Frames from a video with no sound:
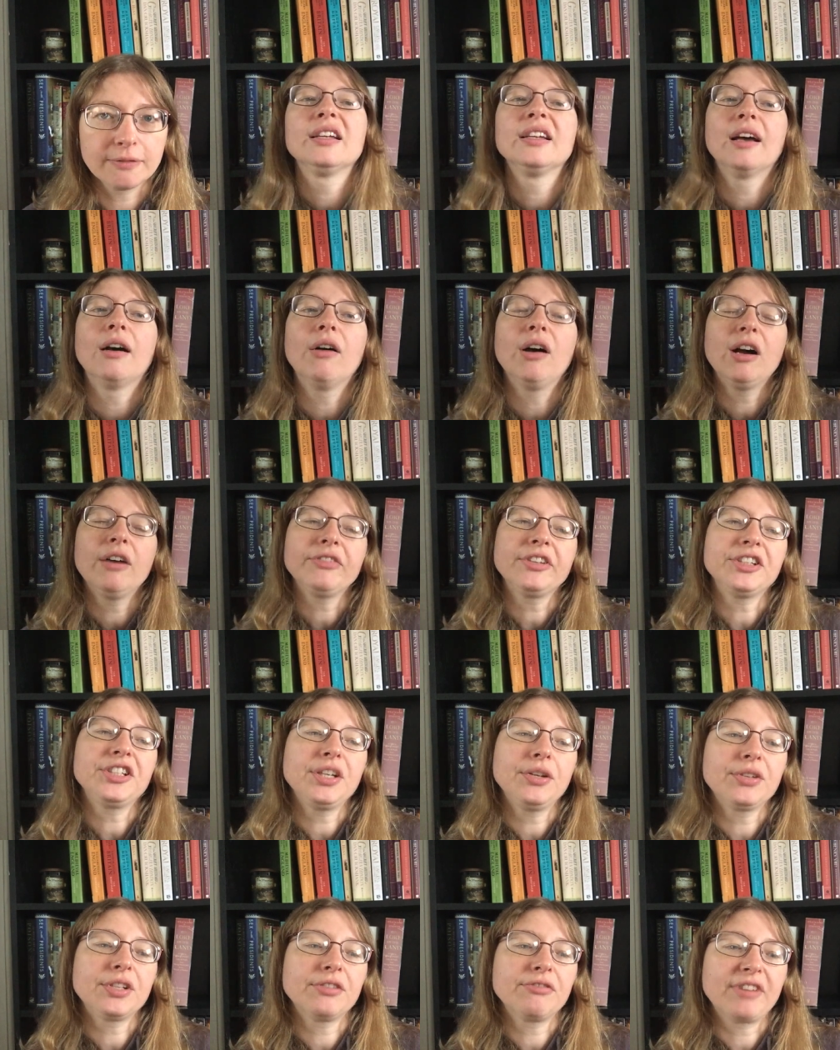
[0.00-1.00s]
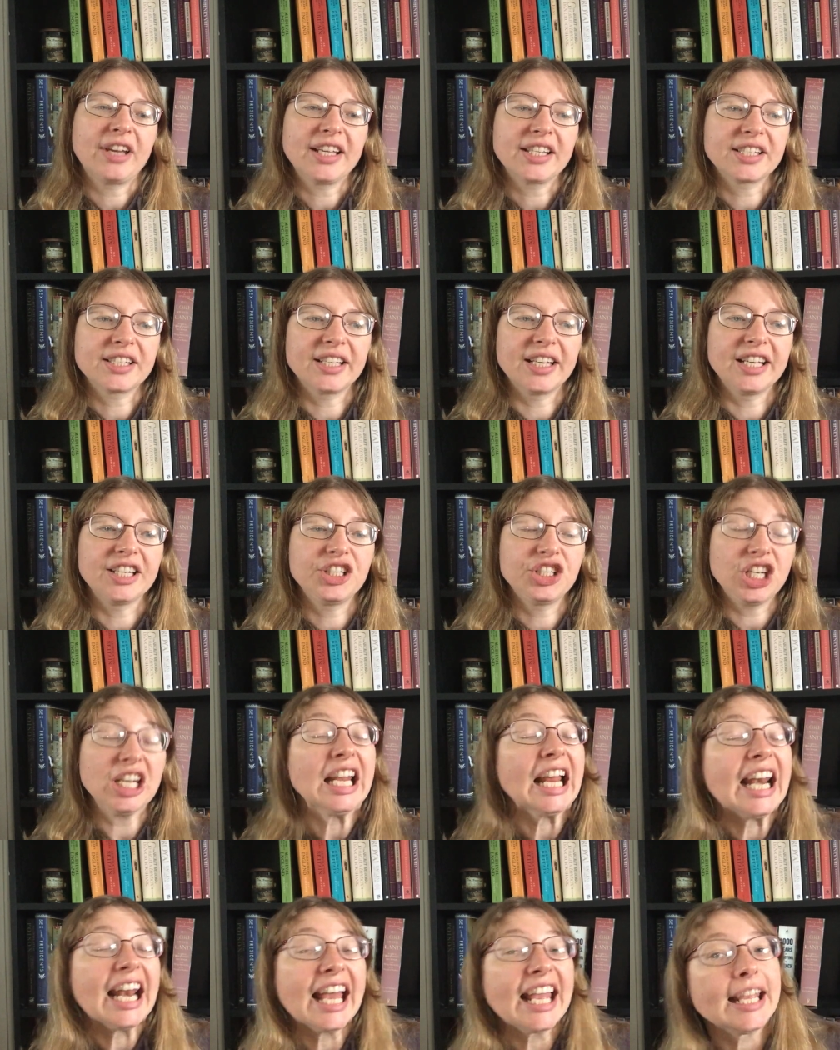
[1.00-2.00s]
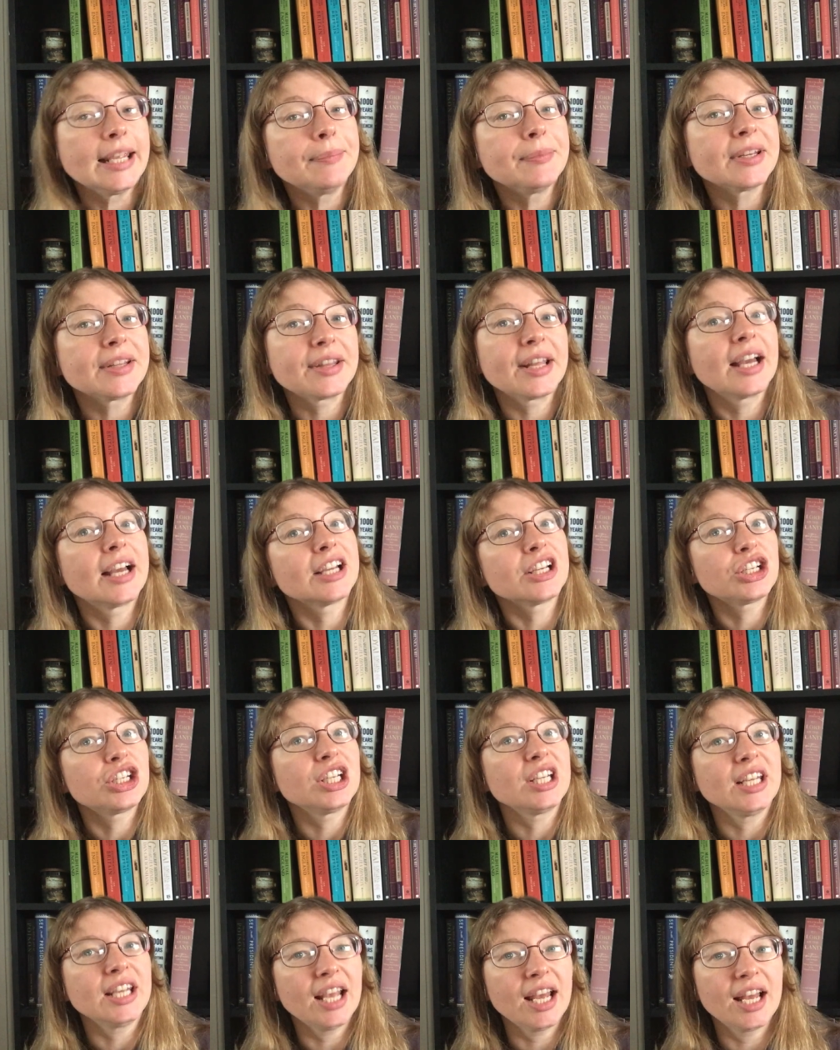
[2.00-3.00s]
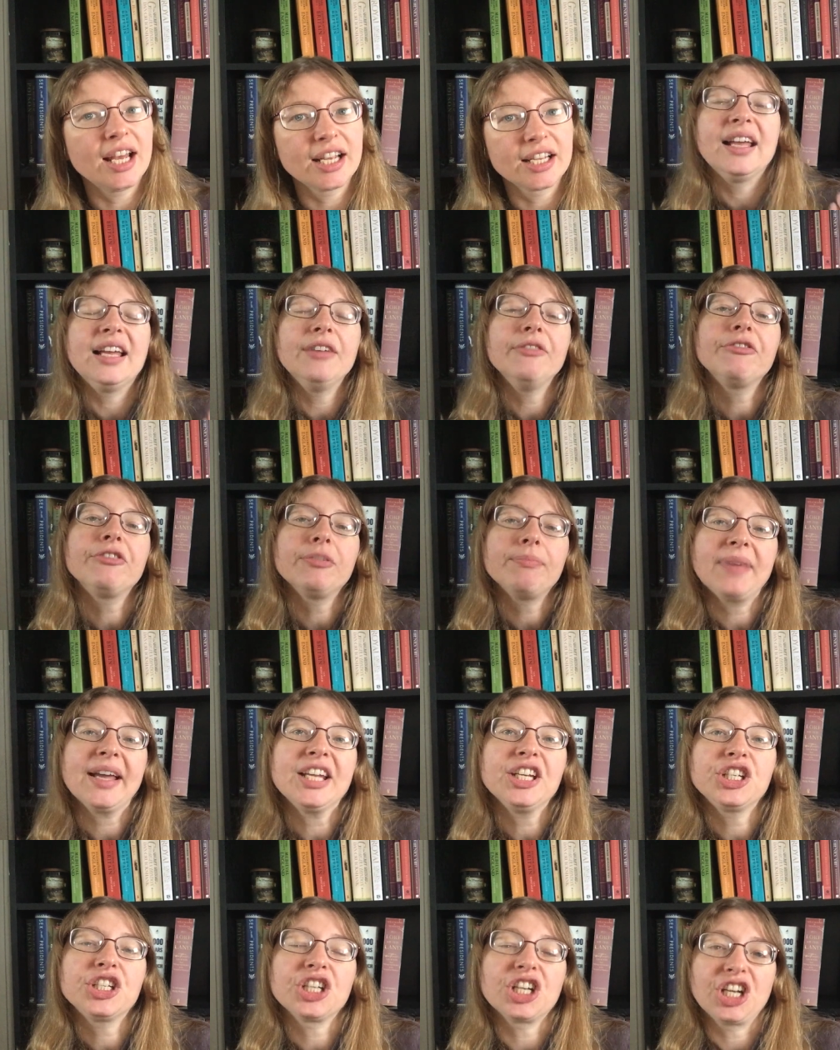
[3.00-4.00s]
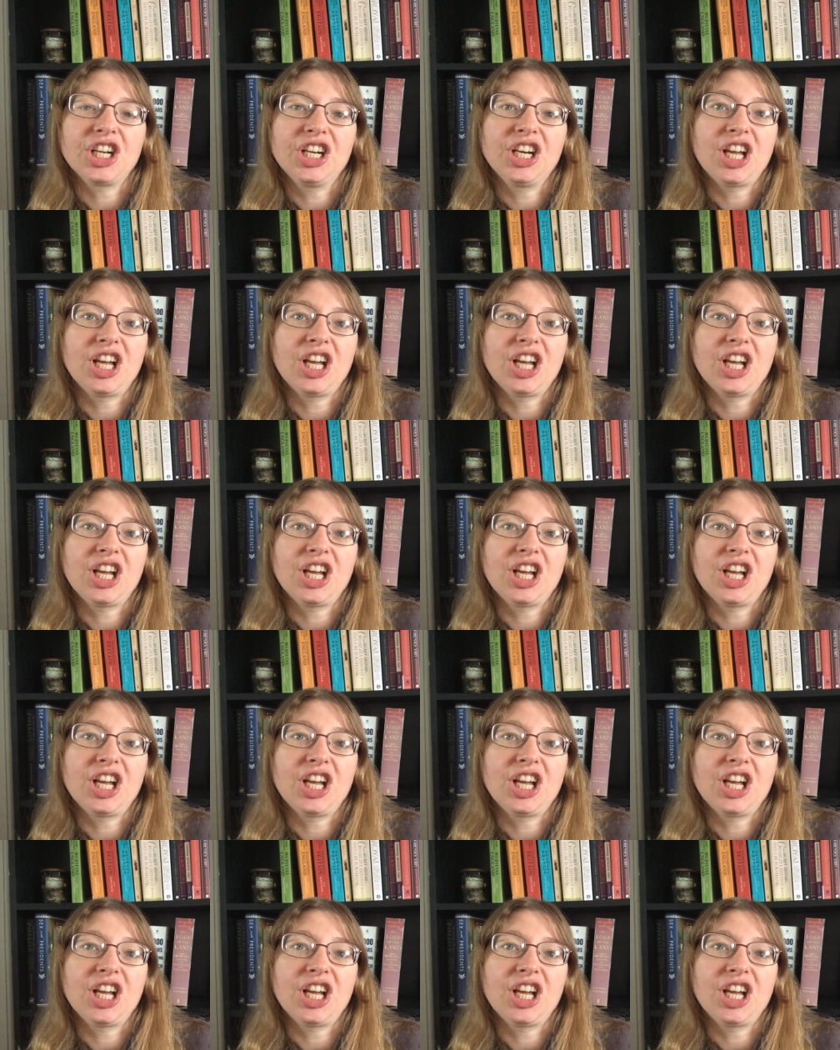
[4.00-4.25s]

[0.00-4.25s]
Now, after she was arrested, she claimed that she had information